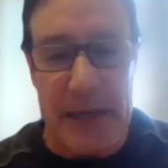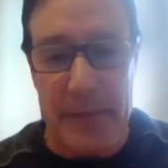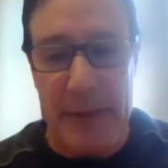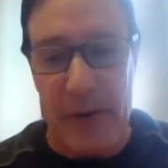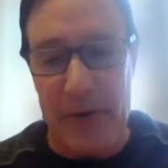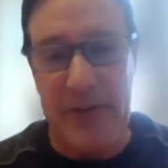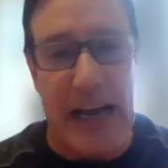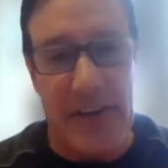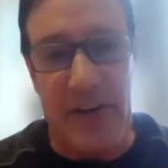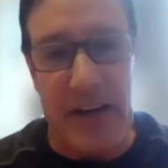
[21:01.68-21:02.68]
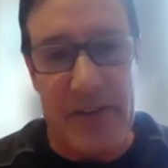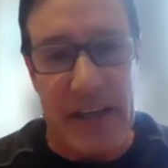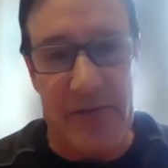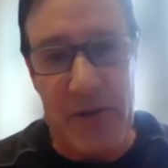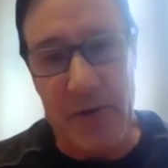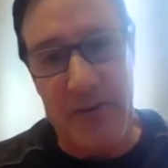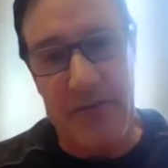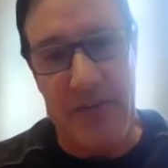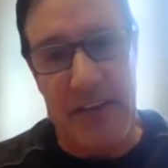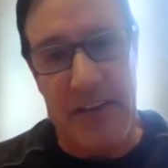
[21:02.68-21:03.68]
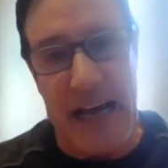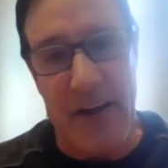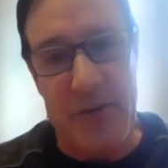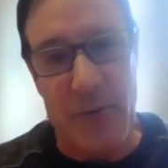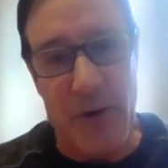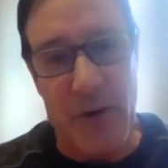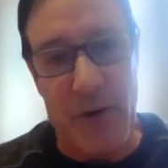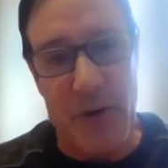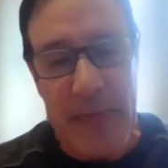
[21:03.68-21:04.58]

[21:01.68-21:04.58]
a payroll tax offset of 250,000, well,